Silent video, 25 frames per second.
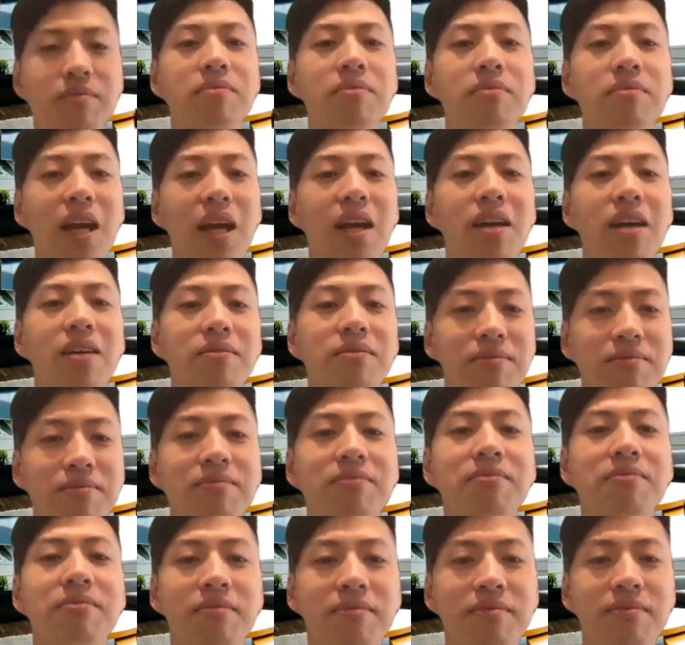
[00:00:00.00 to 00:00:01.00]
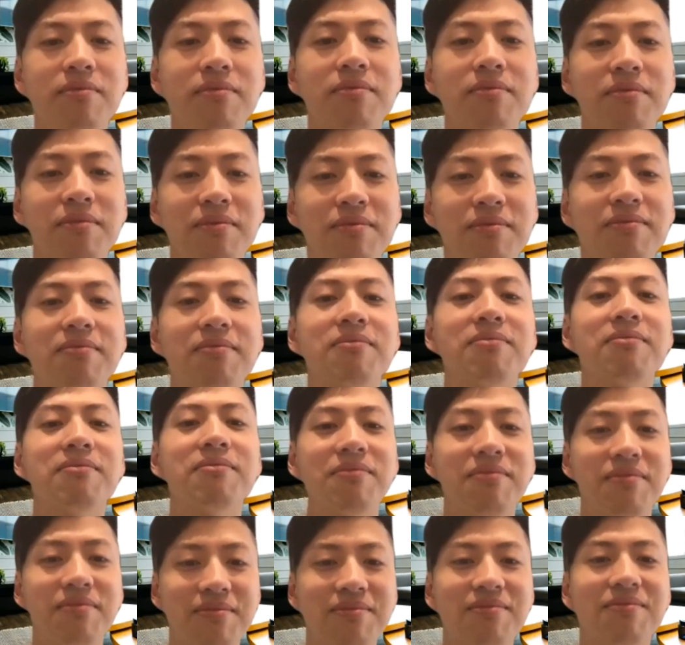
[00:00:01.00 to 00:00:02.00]
learned to talk, but I was talking
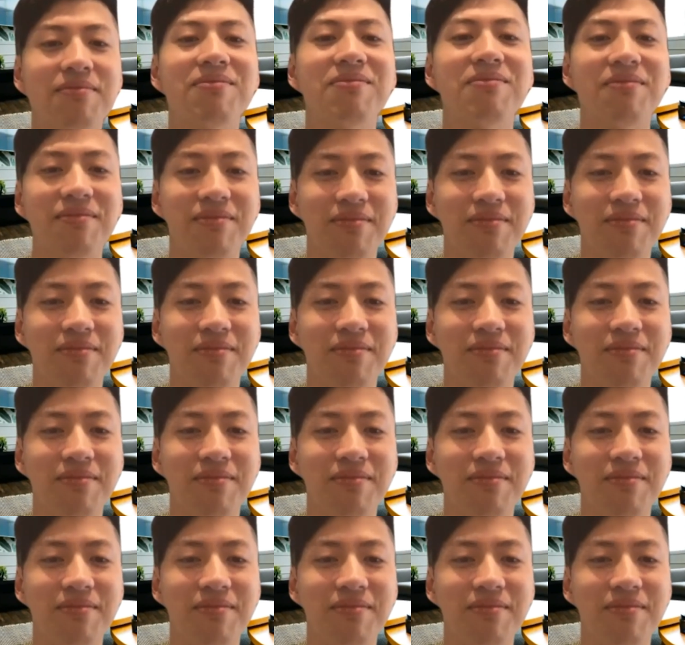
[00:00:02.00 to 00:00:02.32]
to